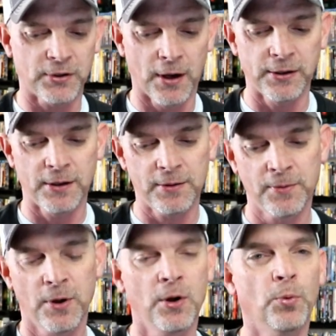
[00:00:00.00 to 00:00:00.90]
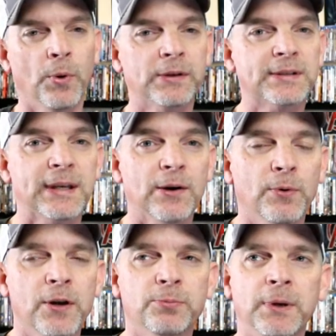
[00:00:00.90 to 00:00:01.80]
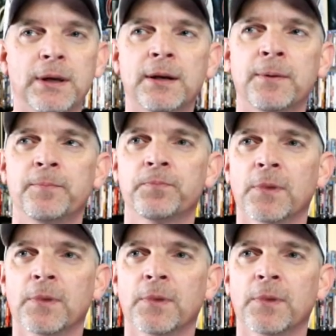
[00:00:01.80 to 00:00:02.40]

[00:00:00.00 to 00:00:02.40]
Sonia, went to see it with me.